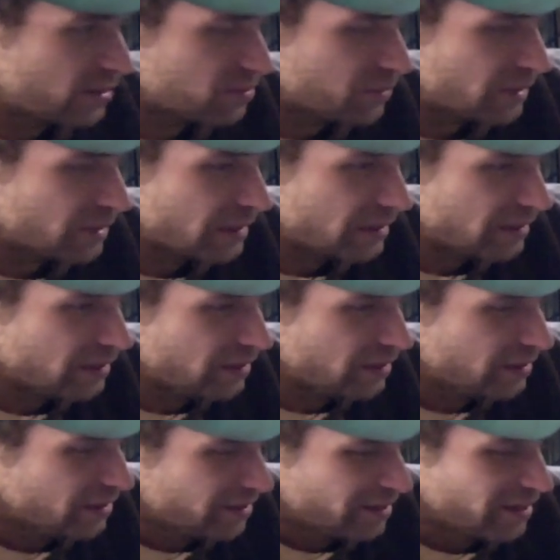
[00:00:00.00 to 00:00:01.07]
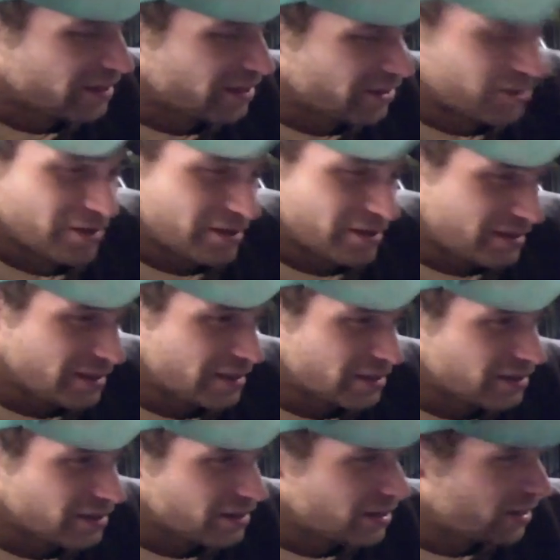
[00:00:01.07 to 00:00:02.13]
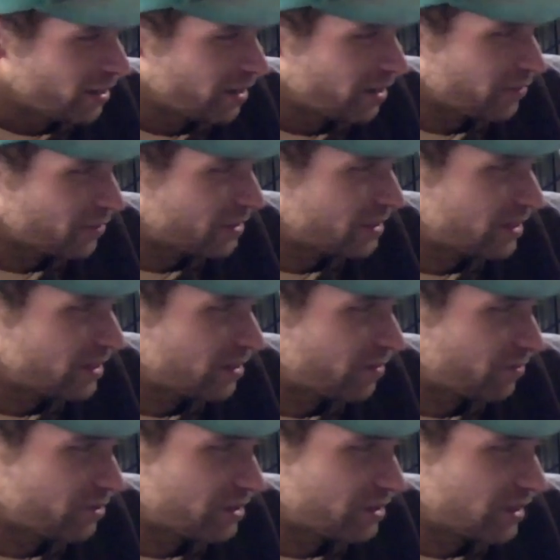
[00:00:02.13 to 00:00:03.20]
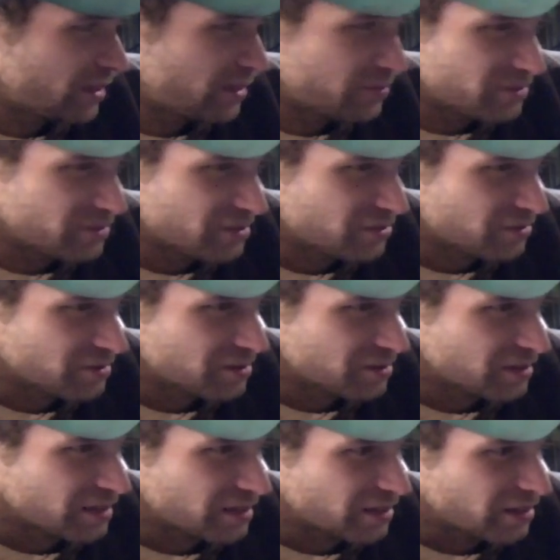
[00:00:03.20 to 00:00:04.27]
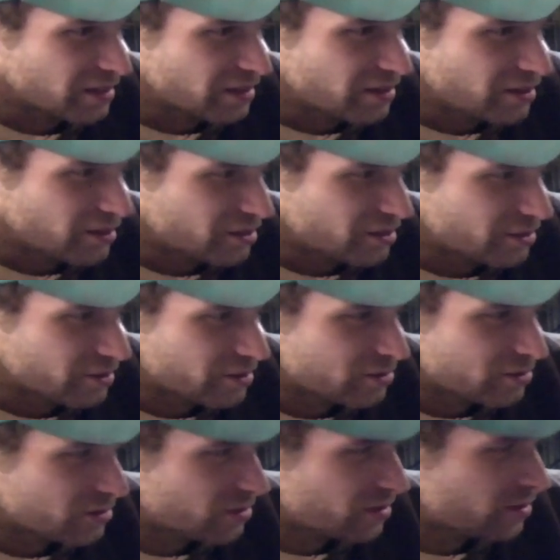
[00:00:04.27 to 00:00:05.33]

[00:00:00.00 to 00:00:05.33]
minute. Or it did. I redid it 3 times. This was like a cursed